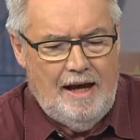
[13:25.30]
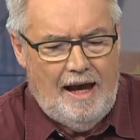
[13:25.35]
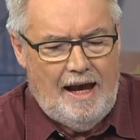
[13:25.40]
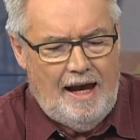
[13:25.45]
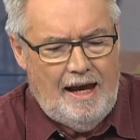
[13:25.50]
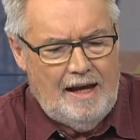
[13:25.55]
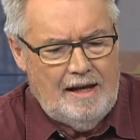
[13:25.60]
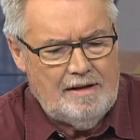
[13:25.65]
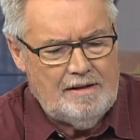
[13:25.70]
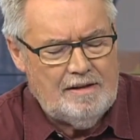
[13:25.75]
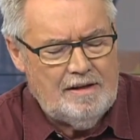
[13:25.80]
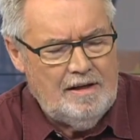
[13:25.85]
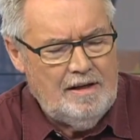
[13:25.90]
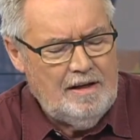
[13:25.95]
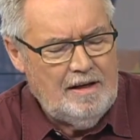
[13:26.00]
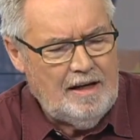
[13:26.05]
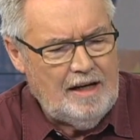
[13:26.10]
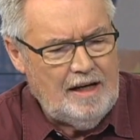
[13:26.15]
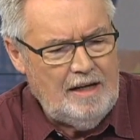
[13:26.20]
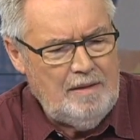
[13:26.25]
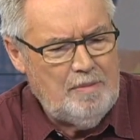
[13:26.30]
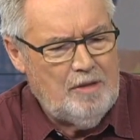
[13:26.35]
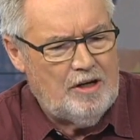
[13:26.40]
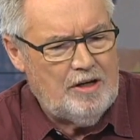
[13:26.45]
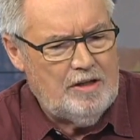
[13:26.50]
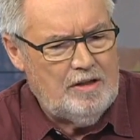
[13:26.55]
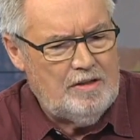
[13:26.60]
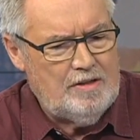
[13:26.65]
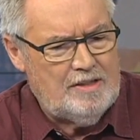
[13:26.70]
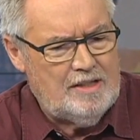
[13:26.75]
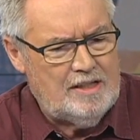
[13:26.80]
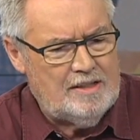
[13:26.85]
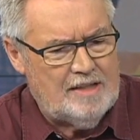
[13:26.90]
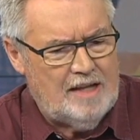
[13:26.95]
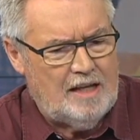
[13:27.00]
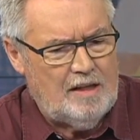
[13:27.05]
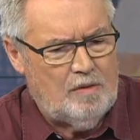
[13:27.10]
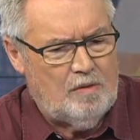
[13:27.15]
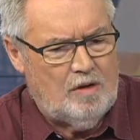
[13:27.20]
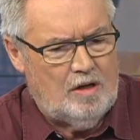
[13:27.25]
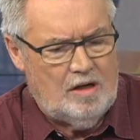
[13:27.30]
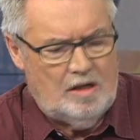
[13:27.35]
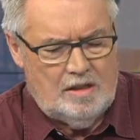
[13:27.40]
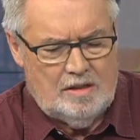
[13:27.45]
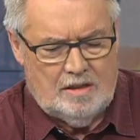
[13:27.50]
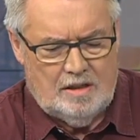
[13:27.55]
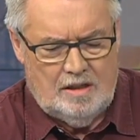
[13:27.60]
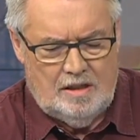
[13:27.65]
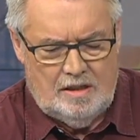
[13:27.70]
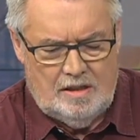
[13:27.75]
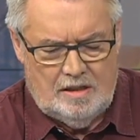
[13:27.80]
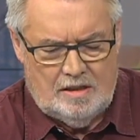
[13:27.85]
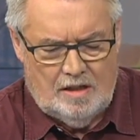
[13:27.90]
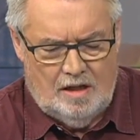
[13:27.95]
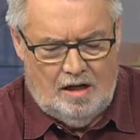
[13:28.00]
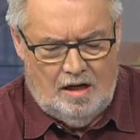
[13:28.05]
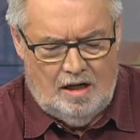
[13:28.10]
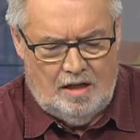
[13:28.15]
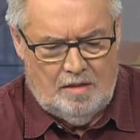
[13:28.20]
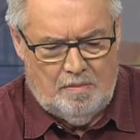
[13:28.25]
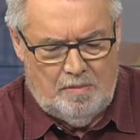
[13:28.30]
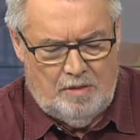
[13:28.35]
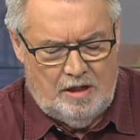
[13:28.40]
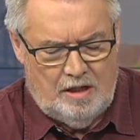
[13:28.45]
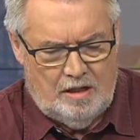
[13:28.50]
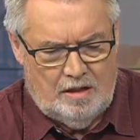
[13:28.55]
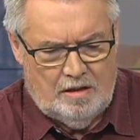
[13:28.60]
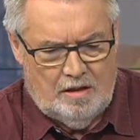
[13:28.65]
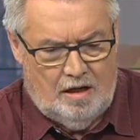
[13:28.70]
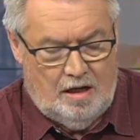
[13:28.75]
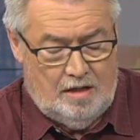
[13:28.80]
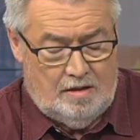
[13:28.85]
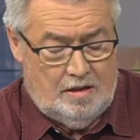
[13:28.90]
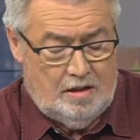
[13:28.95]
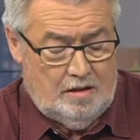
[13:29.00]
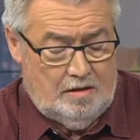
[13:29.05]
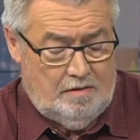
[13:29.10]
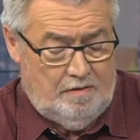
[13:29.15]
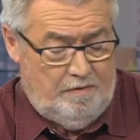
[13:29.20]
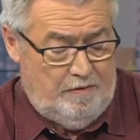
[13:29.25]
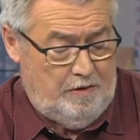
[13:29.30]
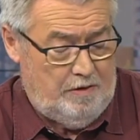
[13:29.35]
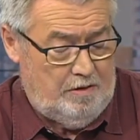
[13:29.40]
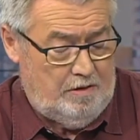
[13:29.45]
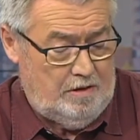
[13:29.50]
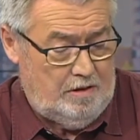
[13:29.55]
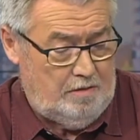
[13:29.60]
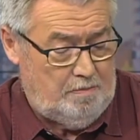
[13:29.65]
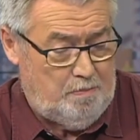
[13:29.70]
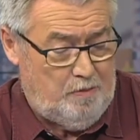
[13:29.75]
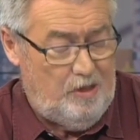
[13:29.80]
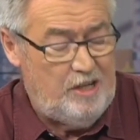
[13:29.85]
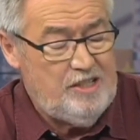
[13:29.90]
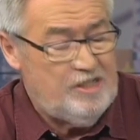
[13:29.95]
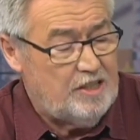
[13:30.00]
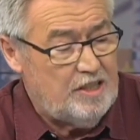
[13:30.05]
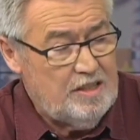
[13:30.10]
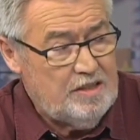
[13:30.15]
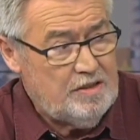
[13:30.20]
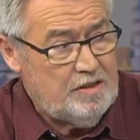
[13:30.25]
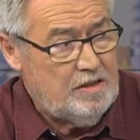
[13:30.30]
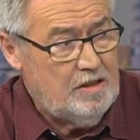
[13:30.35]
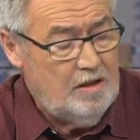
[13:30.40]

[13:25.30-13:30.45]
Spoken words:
And anybody who says otherwise is either being, I think, very prejudiced.